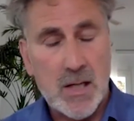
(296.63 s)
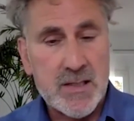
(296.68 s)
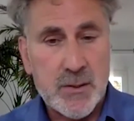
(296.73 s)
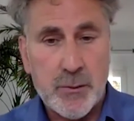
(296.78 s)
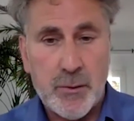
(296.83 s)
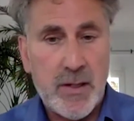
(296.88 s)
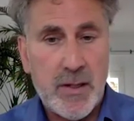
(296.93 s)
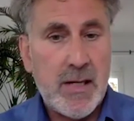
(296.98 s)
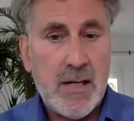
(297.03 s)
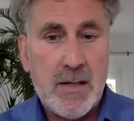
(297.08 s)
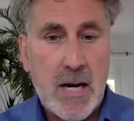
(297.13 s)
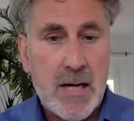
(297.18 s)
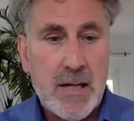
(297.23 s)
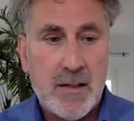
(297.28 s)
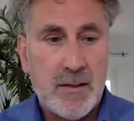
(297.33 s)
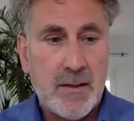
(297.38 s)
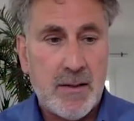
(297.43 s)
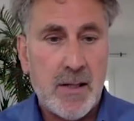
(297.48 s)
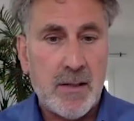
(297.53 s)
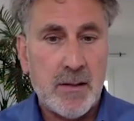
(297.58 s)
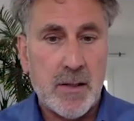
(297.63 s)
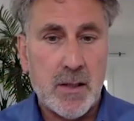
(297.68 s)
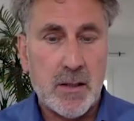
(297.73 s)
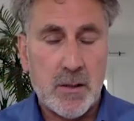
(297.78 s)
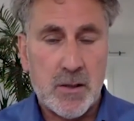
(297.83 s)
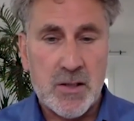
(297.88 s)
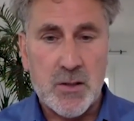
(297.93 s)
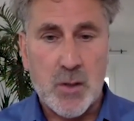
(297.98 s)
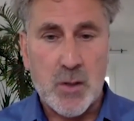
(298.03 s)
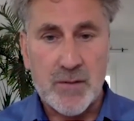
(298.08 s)
Is there anything that,
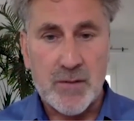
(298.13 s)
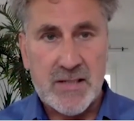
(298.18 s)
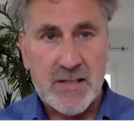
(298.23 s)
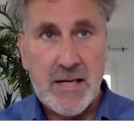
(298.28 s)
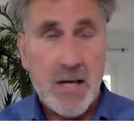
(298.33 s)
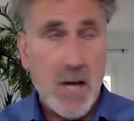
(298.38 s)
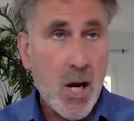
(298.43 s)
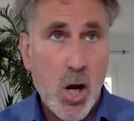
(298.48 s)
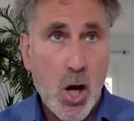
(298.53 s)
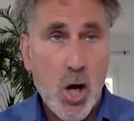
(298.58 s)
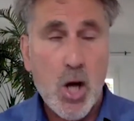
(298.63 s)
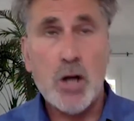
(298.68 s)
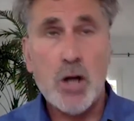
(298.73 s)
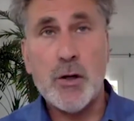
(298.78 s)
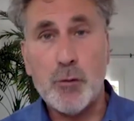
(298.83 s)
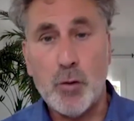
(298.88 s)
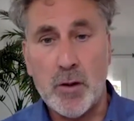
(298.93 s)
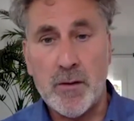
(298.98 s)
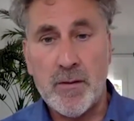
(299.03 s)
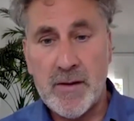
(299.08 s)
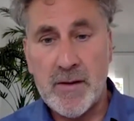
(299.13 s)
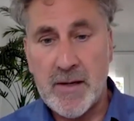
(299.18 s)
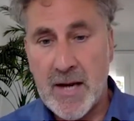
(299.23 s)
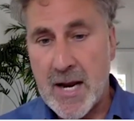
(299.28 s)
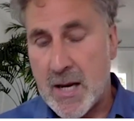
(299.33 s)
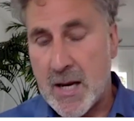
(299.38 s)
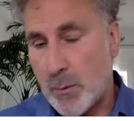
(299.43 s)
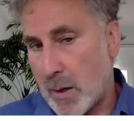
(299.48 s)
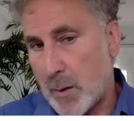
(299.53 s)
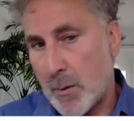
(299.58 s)
because obviously earlier on in the
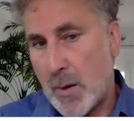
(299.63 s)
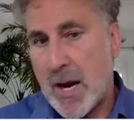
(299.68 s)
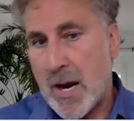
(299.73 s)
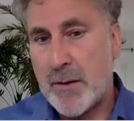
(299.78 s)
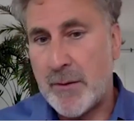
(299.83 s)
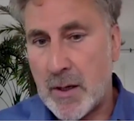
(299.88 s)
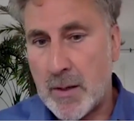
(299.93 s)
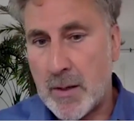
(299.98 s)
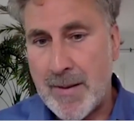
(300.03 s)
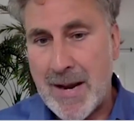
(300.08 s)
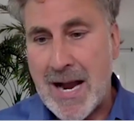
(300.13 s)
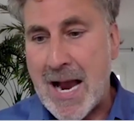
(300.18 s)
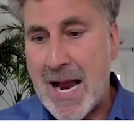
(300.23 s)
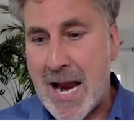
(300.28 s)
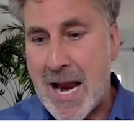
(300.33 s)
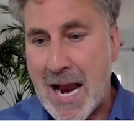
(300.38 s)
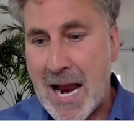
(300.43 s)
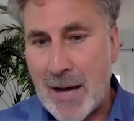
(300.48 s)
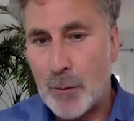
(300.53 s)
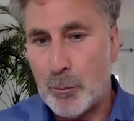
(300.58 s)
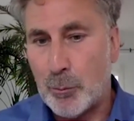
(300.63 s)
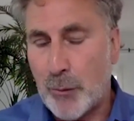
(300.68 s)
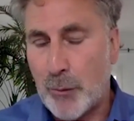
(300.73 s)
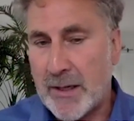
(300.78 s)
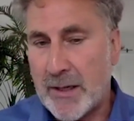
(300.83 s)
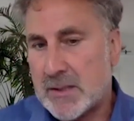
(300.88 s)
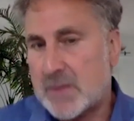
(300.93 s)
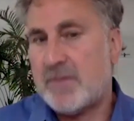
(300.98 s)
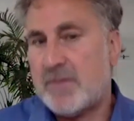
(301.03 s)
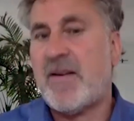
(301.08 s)
year we were hearing about
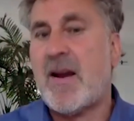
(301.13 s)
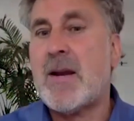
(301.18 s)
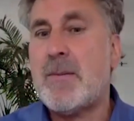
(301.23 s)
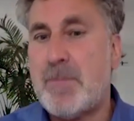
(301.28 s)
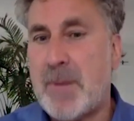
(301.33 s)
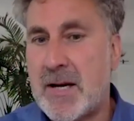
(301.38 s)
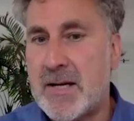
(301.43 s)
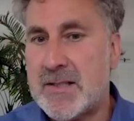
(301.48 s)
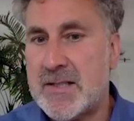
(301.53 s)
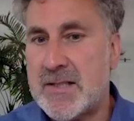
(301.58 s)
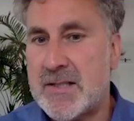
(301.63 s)
outbreaks of vaping